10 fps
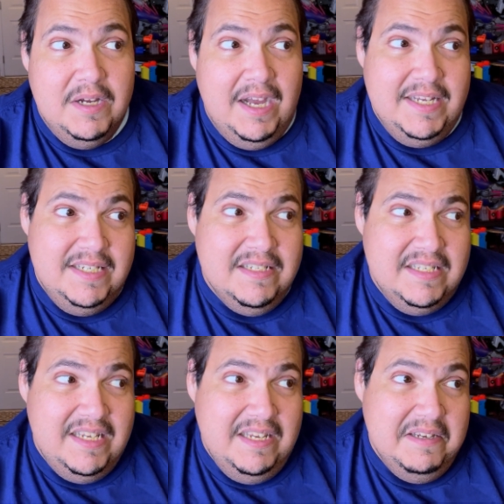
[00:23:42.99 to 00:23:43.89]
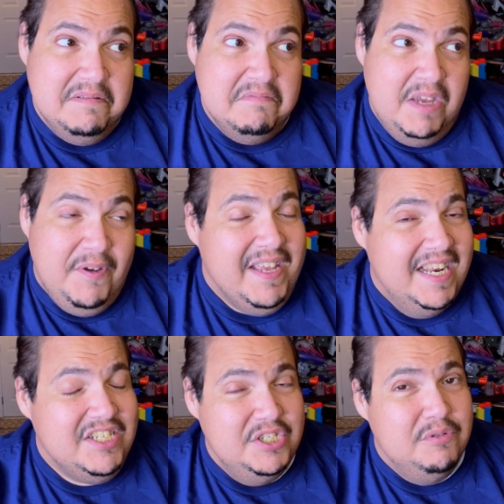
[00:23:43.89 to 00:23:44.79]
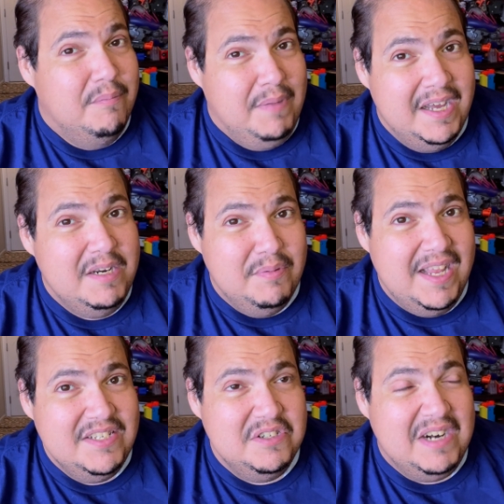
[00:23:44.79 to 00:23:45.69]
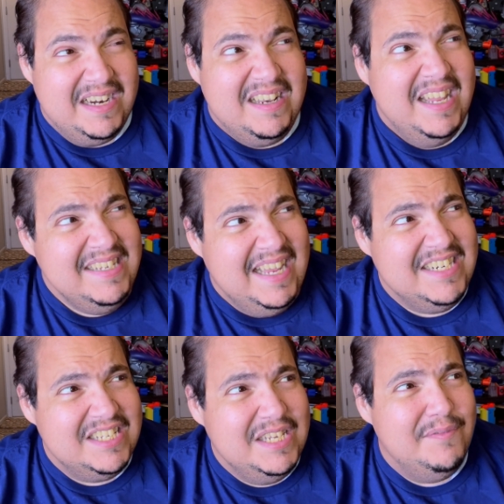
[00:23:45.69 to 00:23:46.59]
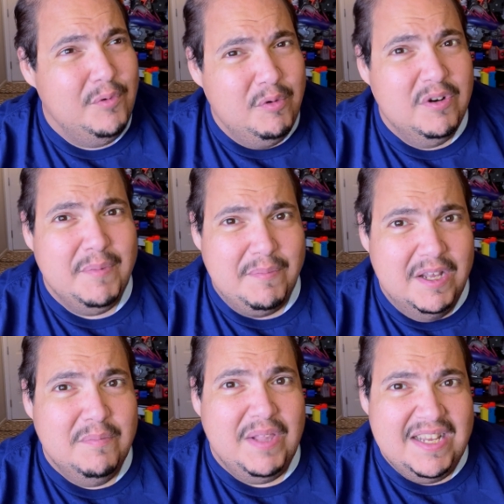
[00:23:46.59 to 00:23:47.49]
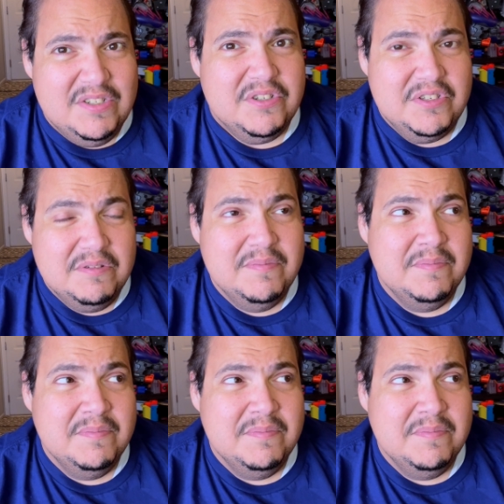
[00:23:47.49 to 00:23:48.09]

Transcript: Ideally, if I could actually do a modded blaster, I'd like to actually give away one of my modded blasters.